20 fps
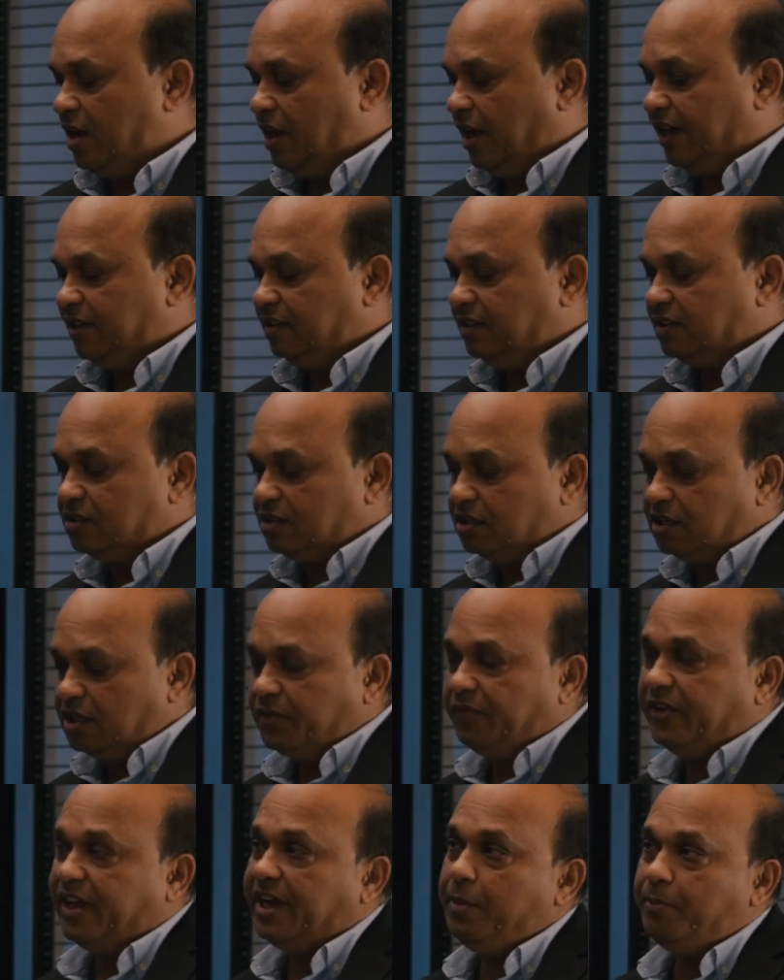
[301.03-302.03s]
And the third
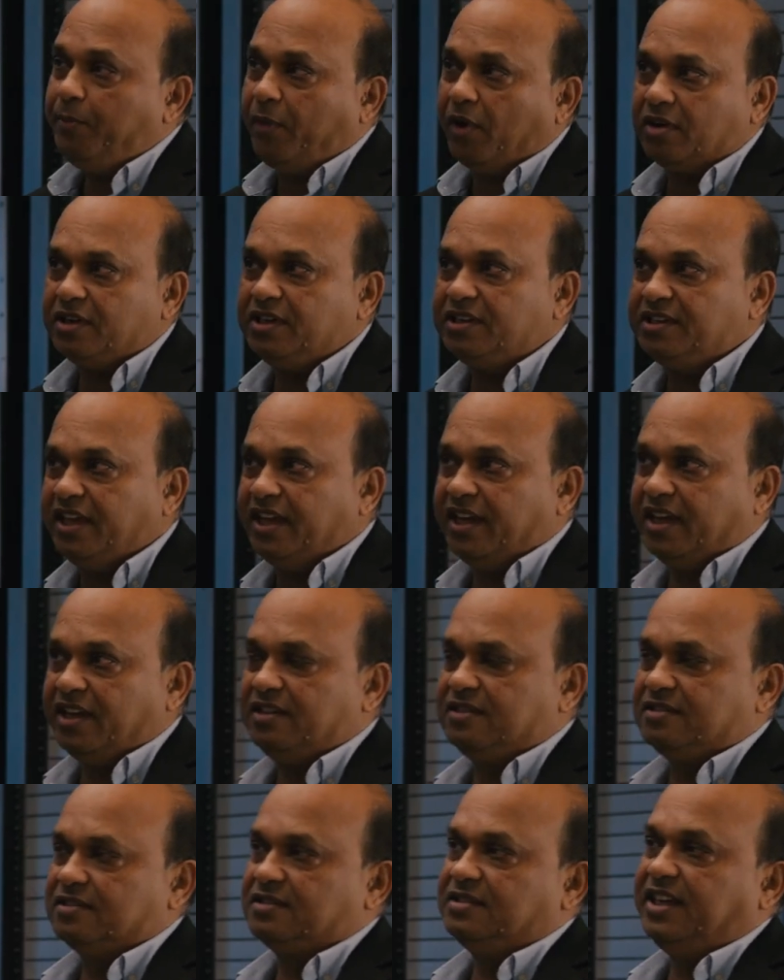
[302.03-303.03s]
very important thing
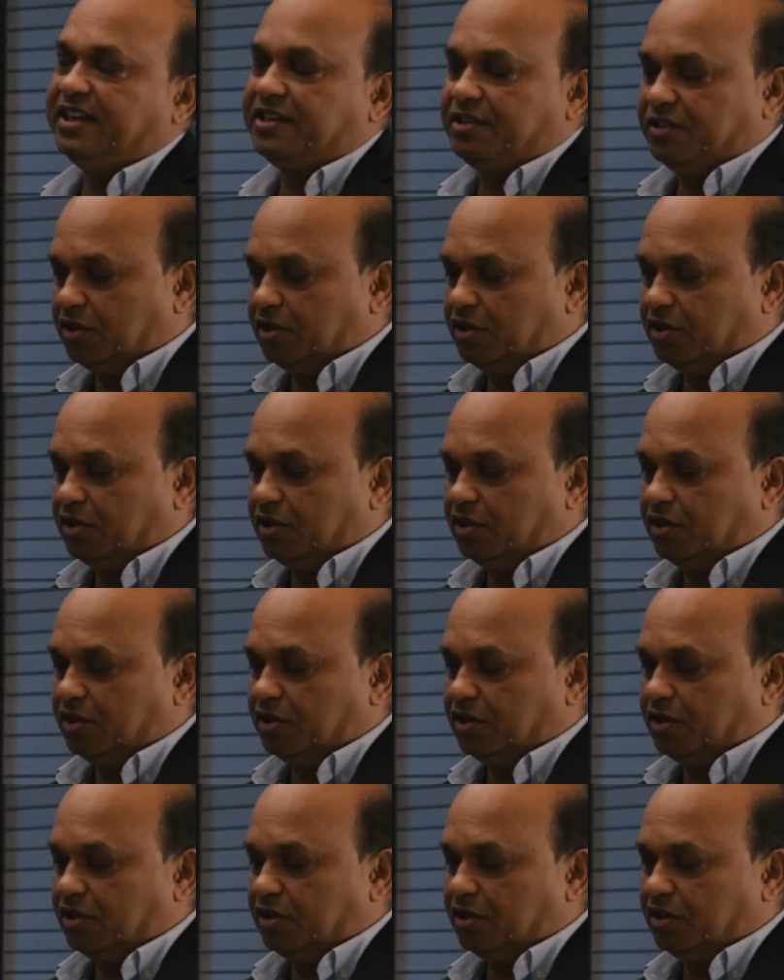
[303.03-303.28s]
is that